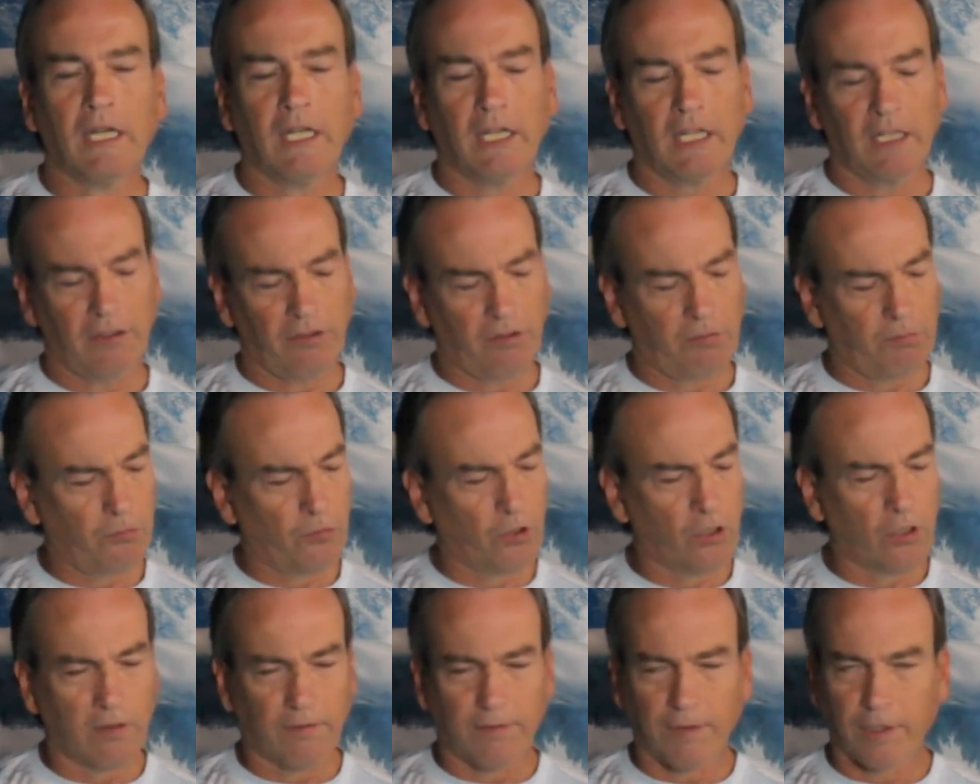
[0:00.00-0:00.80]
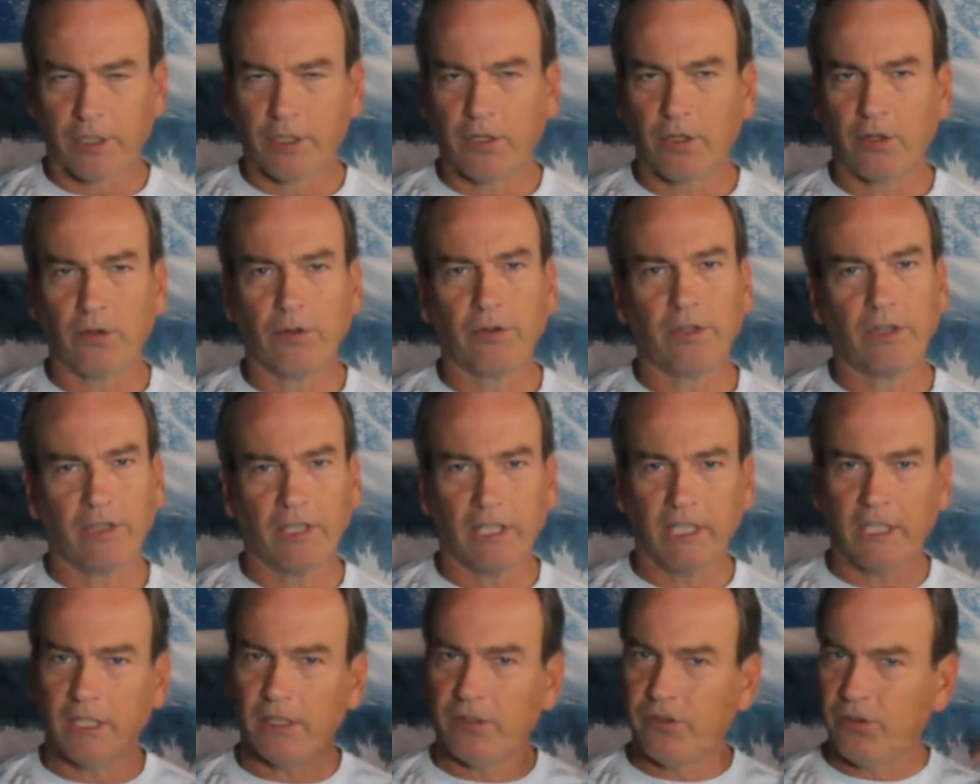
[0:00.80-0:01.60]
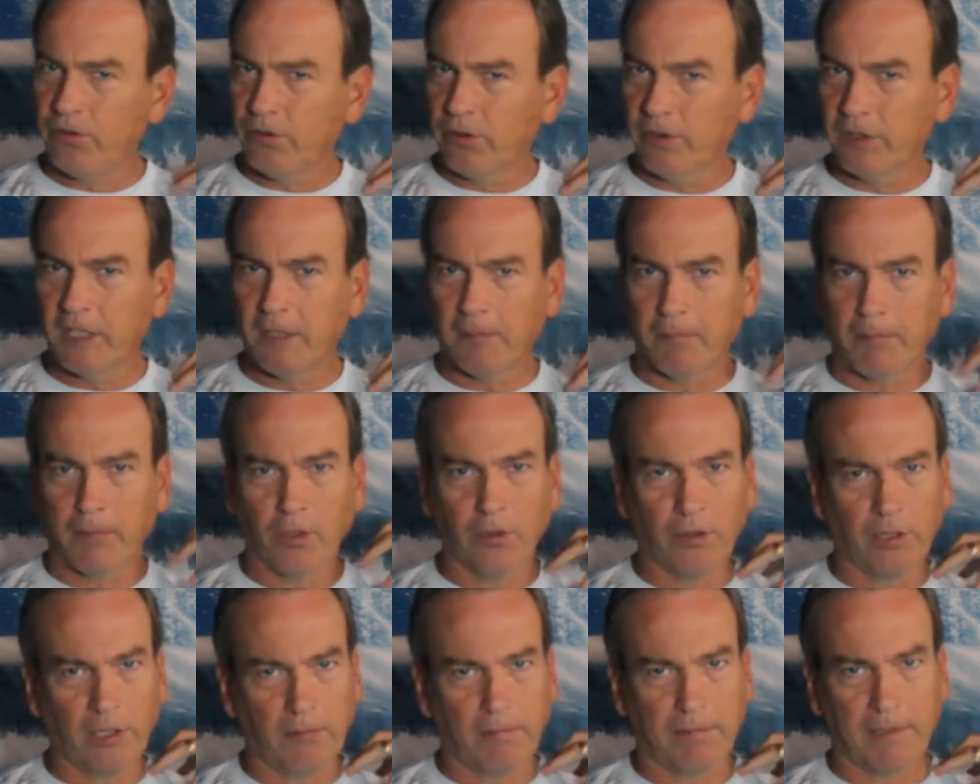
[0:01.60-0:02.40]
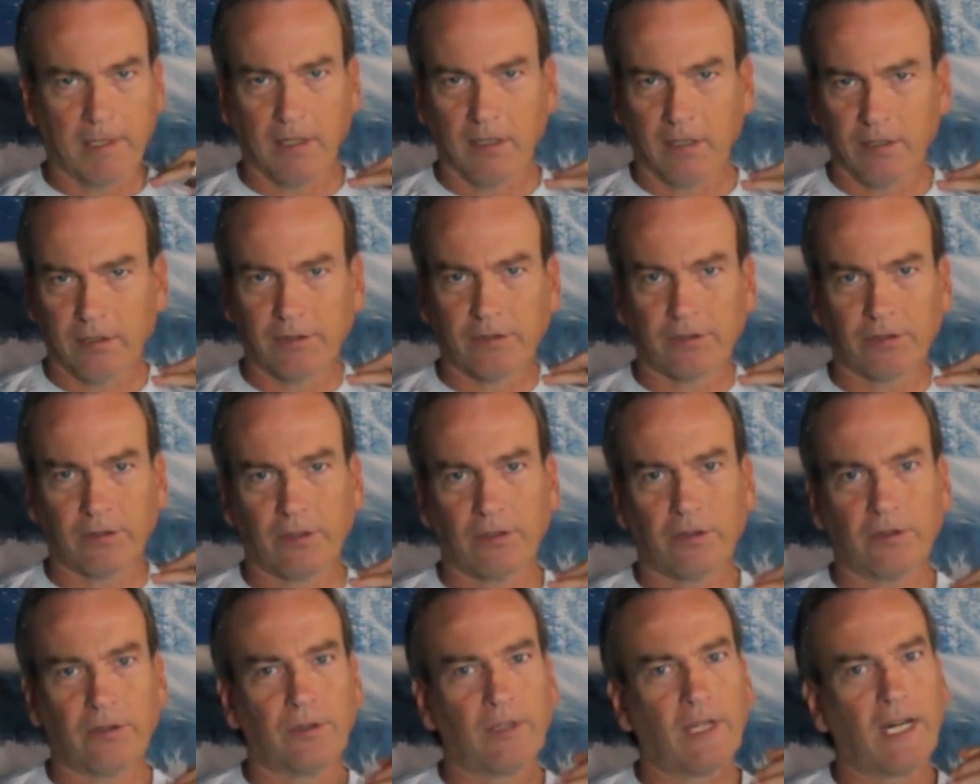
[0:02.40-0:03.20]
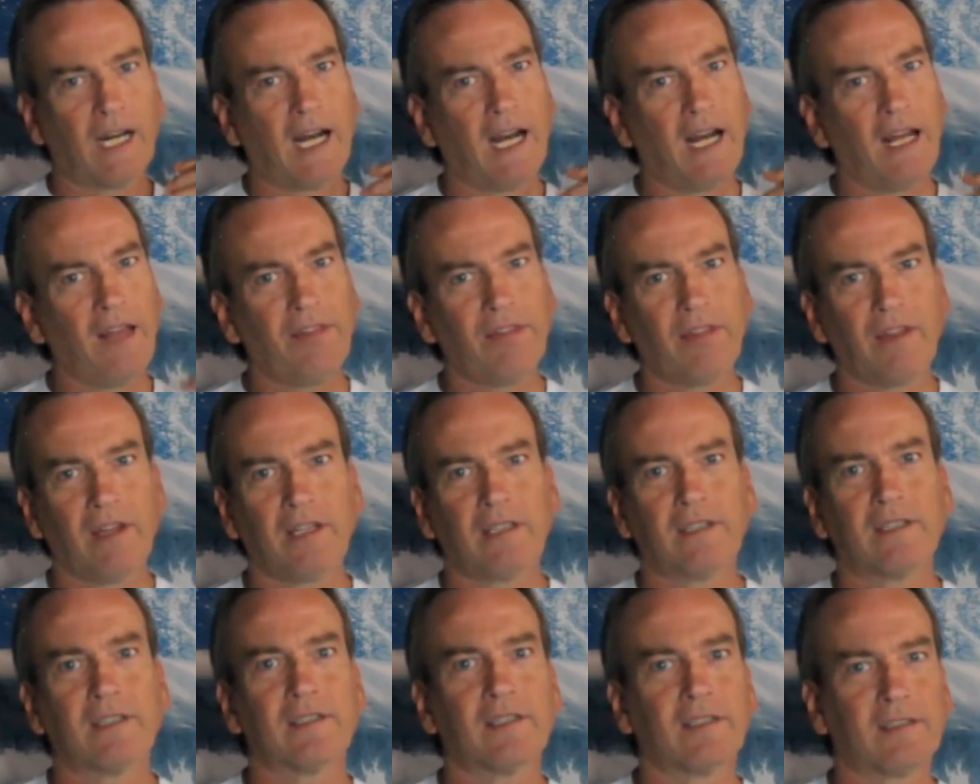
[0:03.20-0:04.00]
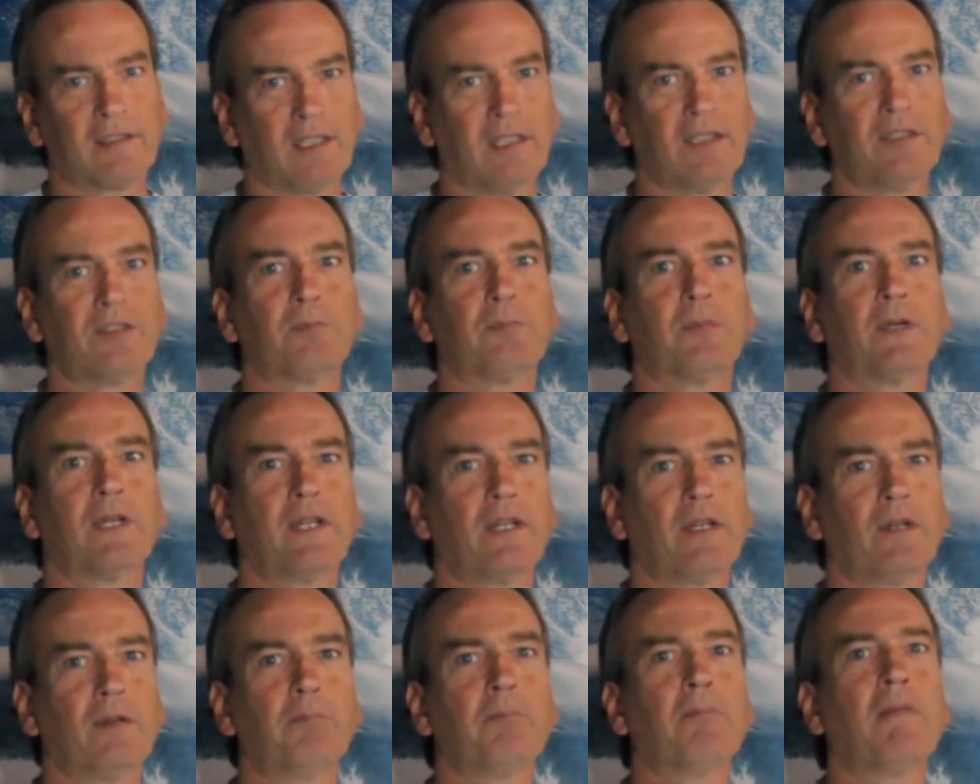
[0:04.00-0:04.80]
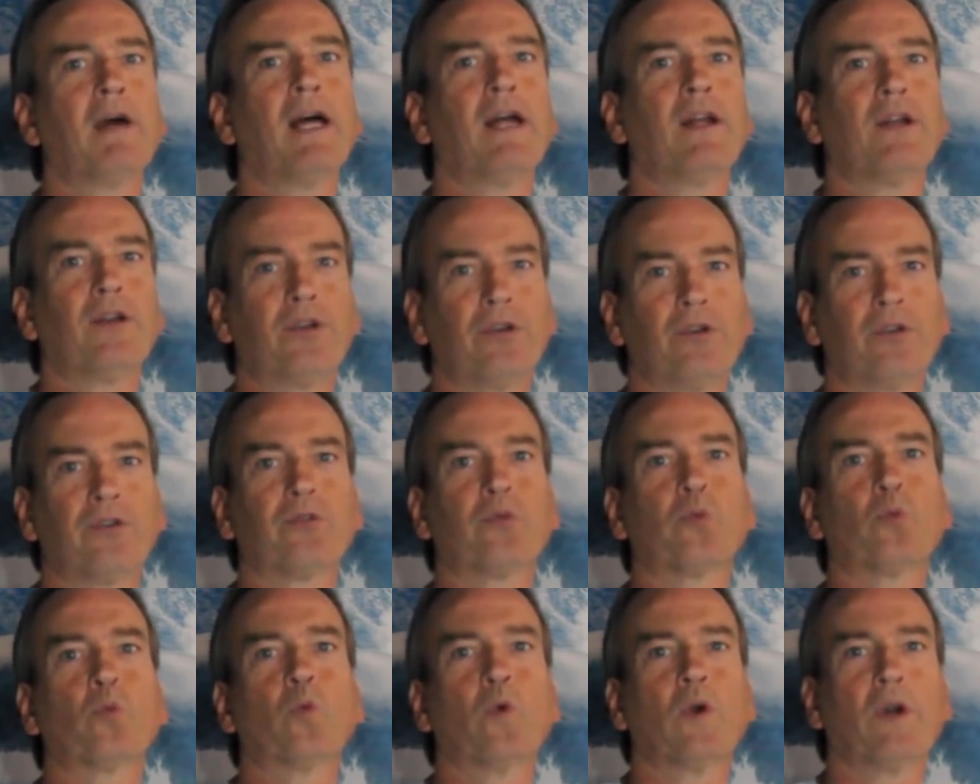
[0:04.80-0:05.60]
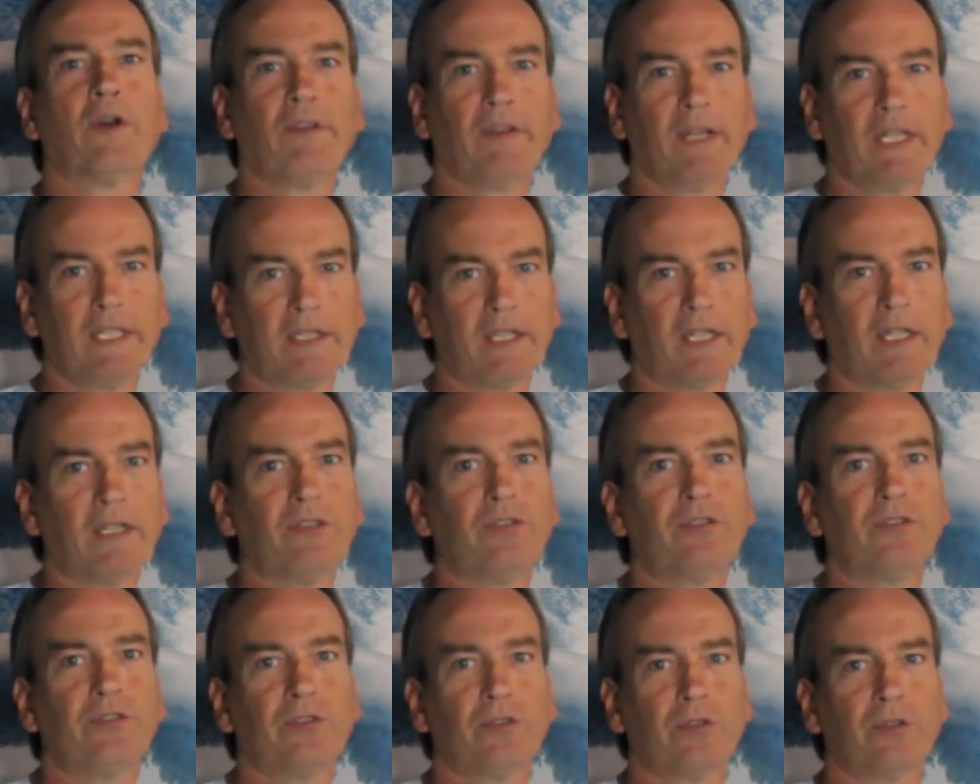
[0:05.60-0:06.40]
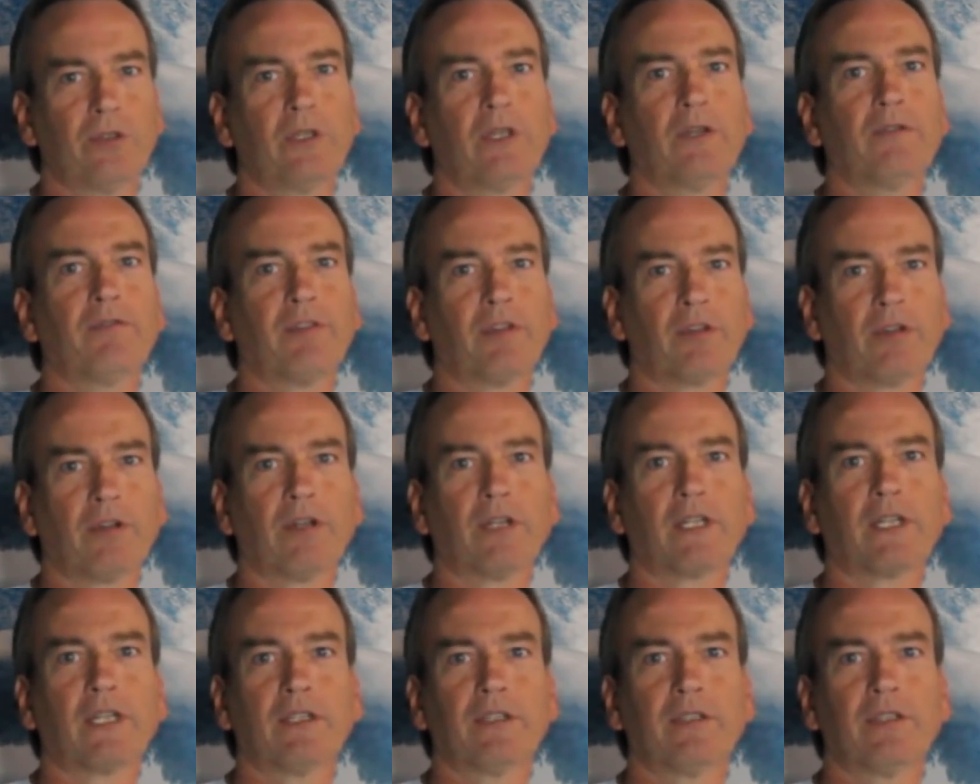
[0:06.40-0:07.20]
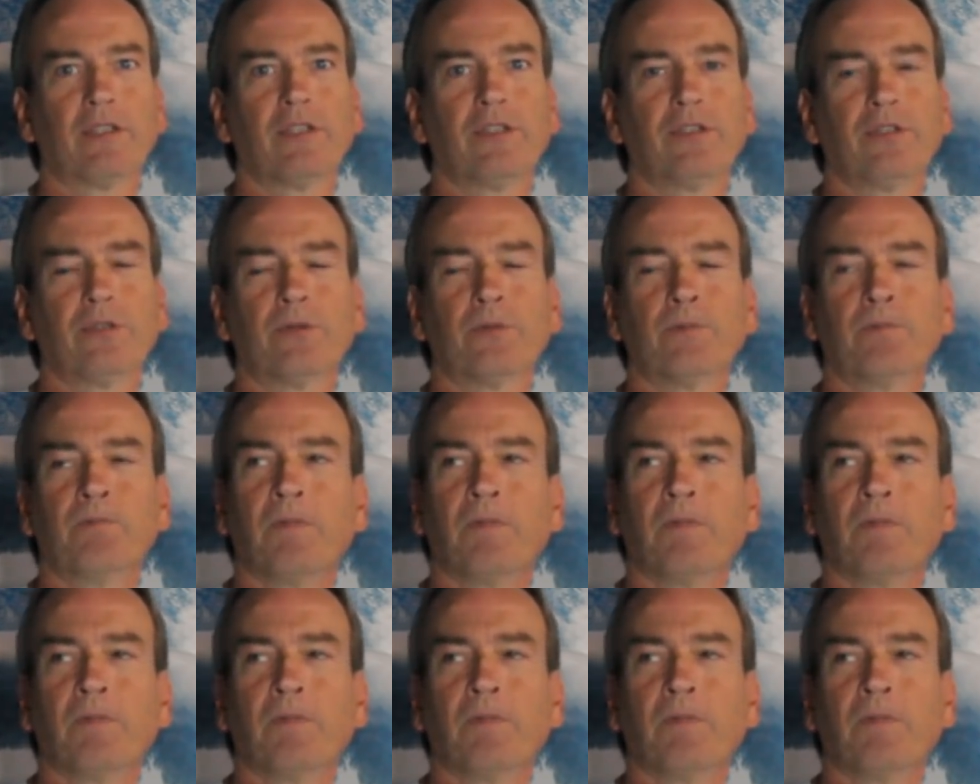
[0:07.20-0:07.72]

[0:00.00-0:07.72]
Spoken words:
It's more of a go than they get you in that bony part. So I think that the test bite, it matters where they test you if they're going to continue.